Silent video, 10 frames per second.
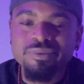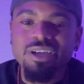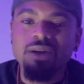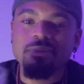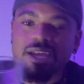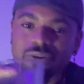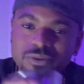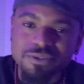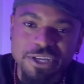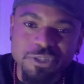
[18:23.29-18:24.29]
I'm
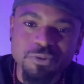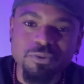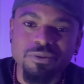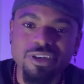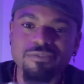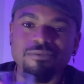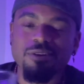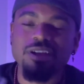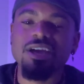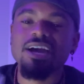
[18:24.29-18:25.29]
heterosexual.
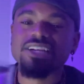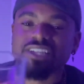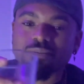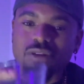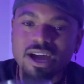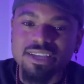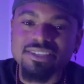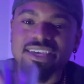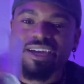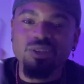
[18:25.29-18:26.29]
Therefore, I take pride in
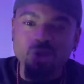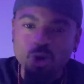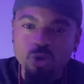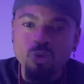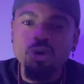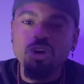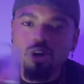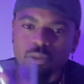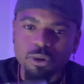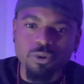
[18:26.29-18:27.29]
saying no
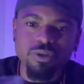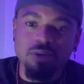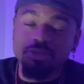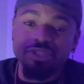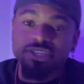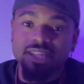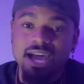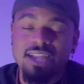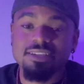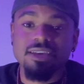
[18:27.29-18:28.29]
homo. I'm just
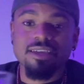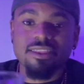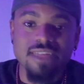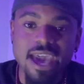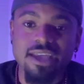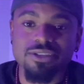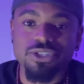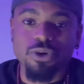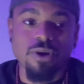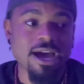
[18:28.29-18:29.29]
not that.
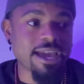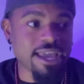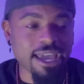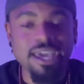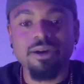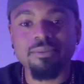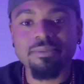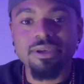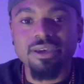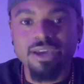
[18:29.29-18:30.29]
So I am
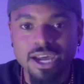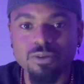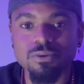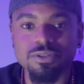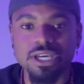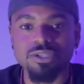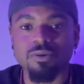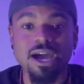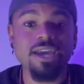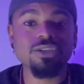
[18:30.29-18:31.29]

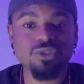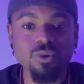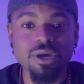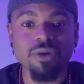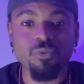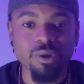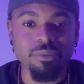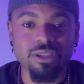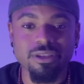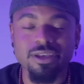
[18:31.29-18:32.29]
heterosexual. I enjoy
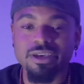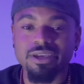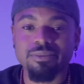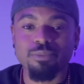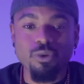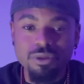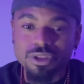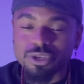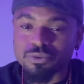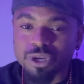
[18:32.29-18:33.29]
women more
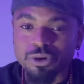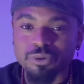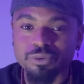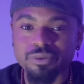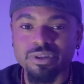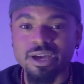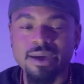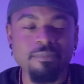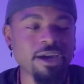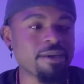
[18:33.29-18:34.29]
than you know.
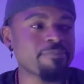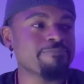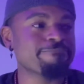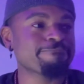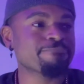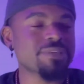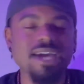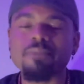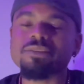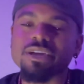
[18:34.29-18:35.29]
I'm
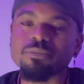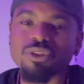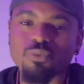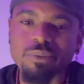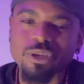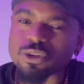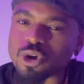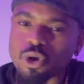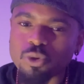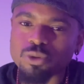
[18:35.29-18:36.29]
tapped in with women on a
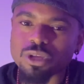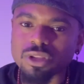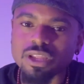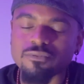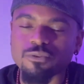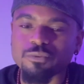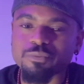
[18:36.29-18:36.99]
whole nother level.